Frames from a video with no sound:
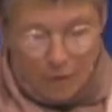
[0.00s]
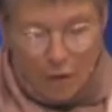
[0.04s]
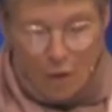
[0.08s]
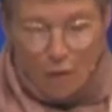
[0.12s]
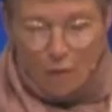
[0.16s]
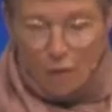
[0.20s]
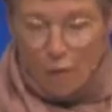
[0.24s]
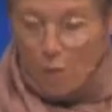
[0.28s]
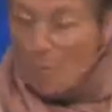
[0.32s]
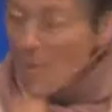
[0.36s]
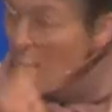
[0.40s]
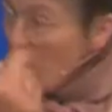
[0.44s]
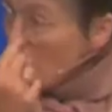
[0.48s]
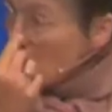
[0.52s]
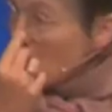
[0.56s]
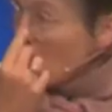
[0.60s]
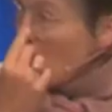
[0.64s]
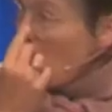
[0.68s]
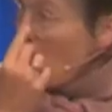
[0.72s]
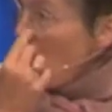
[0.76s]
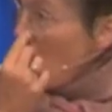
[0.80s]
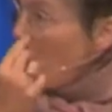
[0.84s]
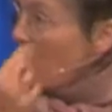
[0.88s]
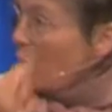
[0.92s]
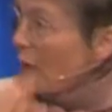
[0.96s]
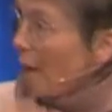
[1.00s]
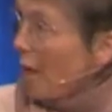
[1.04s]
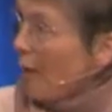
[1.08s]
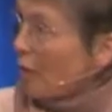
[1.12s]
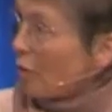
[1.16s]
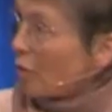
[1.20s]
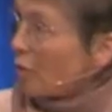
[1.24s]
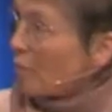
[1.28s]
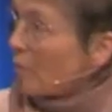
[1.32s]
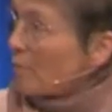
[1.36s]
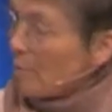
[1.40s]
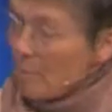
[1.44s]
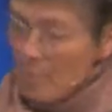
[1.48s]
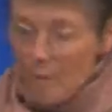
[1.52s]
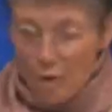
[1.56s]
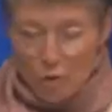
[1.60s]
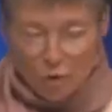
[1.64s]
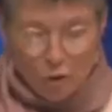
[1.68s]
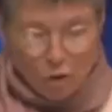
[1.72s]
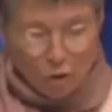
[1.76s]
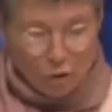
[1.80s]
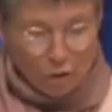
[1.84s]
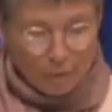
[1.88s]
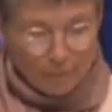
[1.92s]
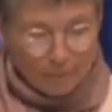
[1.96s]
of almost all health
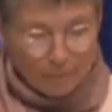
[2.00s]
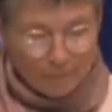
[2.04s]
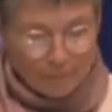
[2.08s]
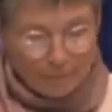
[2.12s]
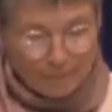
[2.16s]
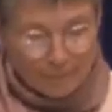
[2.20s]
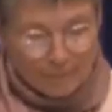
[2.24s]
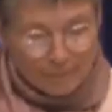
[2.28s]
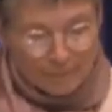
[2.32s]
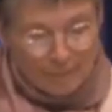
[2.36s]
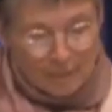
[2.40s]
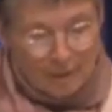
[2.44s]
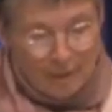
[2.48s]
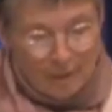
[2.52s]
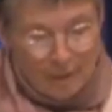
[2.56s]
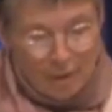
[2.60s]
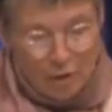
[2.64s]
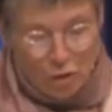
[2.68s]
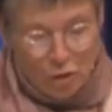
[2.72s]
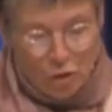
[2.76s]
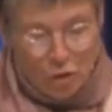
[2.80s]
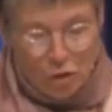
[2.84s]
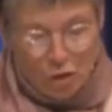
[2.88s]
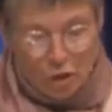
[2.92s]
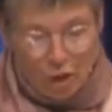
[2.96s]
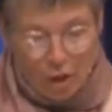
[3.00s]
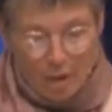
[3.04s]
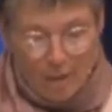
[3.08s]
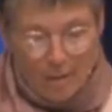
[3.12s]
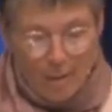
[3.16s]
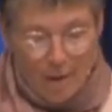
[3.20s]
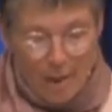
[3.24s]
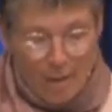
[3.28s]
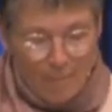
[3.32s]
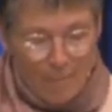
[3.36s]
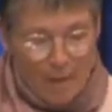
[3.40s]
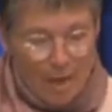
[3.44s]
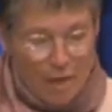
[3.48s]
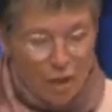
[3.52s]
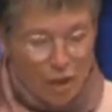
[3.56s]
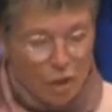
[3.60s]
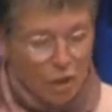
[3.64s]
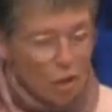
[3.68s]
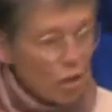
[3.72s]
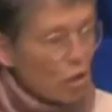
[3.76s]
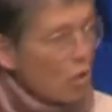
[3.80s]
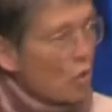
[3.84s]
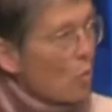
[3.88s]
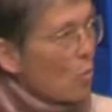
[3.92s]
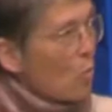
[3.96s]
promotion literature,
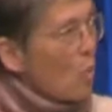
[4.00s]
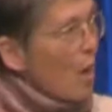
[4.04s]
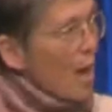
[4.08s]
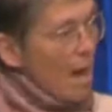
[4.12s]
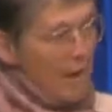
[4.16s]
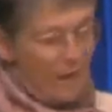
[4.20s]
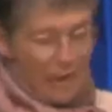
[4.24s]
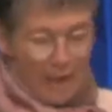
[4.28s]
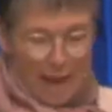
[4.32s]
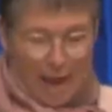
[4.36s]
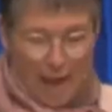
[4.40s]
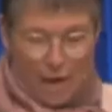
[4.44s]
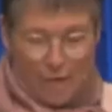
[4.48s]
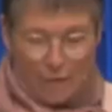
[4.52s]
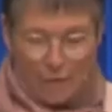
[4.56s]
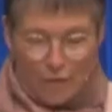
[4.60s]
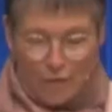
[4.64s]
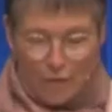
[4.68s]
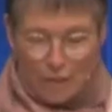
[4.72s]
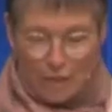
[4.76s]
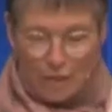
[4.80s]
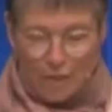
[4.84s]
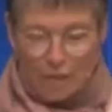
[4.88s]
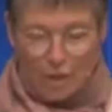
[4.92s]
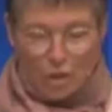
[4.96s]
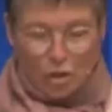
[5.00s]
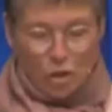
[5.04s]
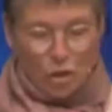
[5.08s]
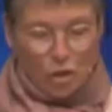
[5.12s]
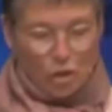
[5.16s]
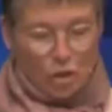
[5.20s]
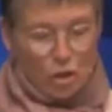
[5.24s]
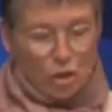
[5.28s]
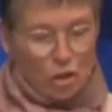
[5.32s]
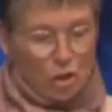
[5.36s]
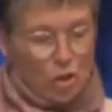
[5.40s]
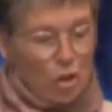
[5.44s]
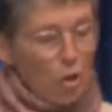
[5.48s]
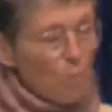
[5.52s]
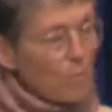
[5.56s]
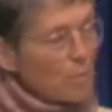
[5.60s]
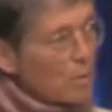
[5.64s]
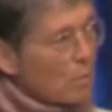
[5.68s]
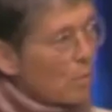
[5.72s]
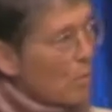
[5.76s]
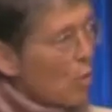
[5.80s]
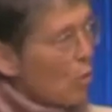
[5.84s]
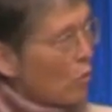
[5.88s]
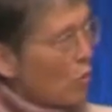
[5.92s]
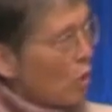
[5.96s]
patients are aware that every decision to stop
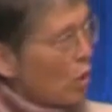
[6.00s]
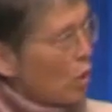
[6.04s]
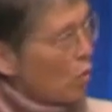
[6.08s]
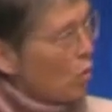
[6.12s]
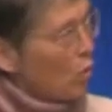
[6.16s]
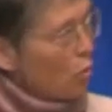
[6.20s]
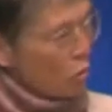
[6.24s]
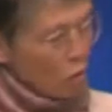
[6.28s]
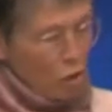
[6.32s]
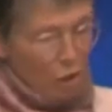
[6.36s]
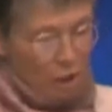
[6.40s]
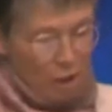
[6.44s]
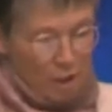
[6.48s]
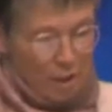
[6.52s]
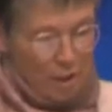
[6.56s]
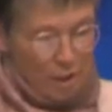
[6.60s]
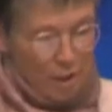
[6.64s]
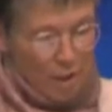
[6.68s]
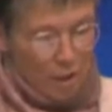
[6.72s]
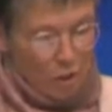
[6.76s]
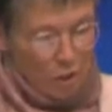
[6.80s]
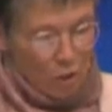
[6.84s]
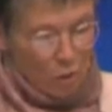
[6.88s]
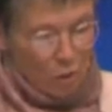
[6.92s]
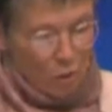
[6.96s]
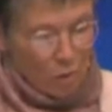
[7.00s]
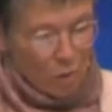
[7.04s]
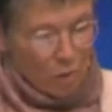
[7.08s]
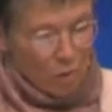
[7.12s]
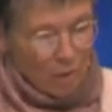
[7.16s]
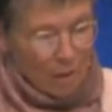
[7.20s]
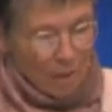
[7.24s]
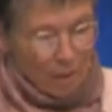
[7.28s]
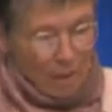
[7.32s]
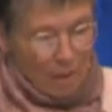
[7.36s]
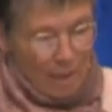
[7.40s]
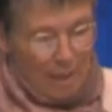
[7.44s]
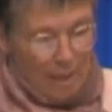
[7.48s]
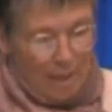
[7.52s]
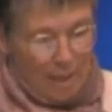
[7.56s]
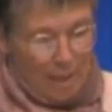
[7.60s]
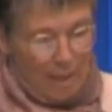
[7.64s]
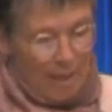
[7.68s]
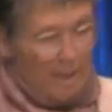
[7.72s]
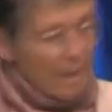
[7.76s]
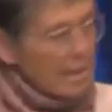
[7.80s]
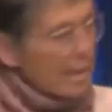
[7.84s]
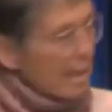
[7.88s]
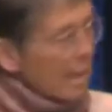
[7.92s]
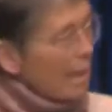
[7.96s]
smoking or to continue
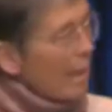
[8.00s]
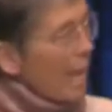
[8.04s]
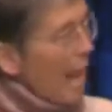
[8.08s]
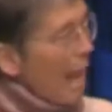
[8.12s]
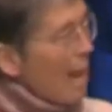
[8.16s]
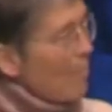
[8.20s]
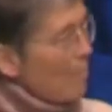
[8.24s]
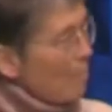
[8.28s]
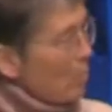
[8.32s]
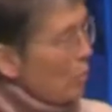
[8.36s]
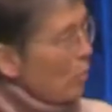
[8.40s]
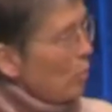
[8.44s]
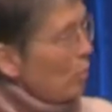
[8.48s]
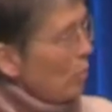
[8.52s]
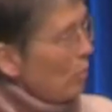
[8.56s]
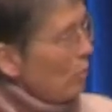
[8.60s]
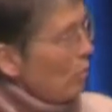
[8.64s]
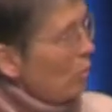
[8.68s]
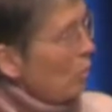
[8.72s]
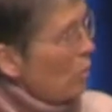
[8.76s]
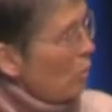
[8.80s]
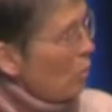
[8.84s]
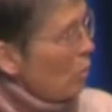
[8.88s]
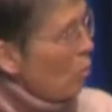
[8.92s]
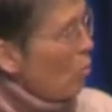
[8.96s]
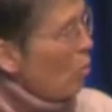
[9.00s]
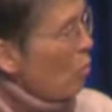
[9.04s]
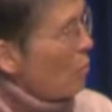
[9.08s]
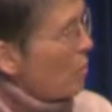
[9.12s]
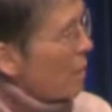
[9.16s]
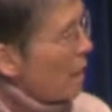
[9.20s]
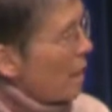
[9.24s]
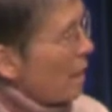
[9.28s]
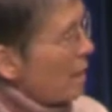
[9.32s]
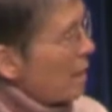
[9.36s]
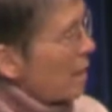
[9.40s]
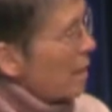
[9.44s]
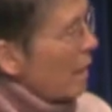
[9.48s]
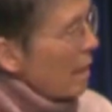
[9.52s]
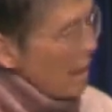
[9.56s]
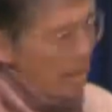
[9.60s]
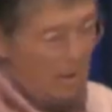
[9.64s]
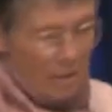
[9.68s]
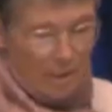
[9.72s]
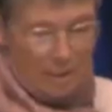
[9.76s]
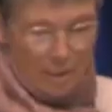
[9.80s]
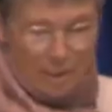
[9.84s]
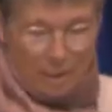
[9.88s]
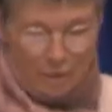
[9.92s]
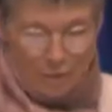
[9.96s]
is a gamble, albeit
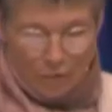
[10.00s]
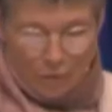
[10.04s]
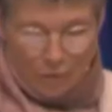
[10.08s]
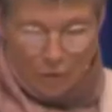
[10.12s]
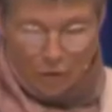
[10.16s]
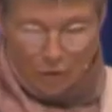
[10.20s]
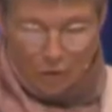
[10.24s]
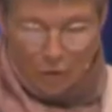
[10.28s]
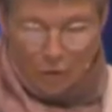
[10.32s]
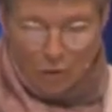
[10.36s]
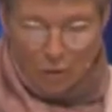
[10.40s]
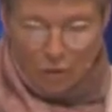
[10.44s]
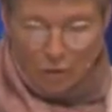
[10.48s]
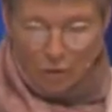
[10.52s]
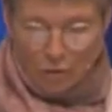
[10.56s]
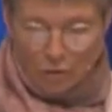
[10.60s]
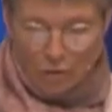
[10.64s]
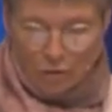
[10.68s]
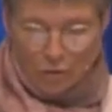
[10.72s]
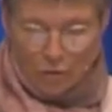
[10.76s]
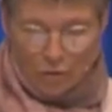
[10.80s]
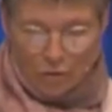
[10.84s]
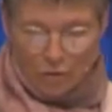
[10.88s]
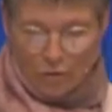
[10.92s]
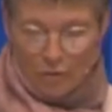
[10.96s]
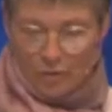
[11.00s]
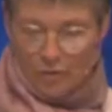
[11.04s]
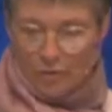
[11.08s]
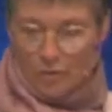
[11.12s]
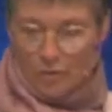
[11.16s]
against different odds.